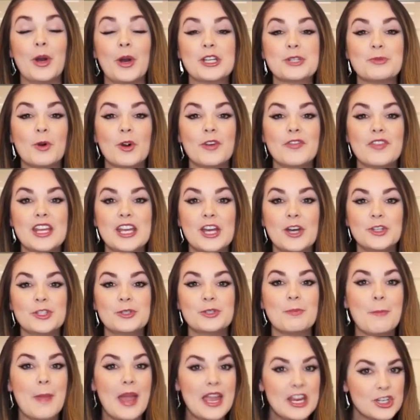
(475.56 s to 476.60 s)
to watch more
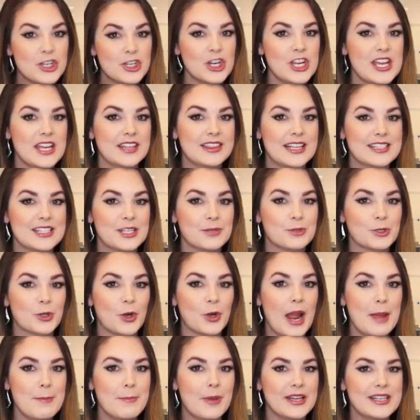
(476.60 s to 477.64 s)
videos, make sure you hit that
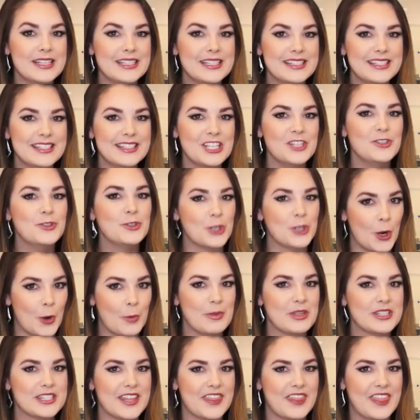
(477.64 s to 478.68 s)
subscribe button so you
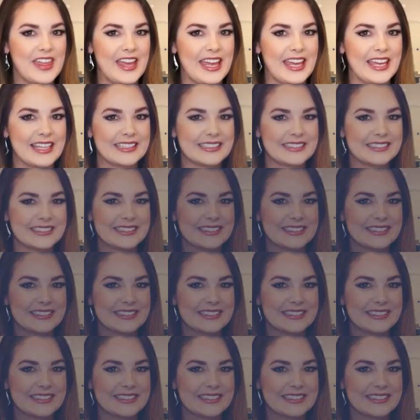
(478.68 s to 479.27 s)
don't miss a thing.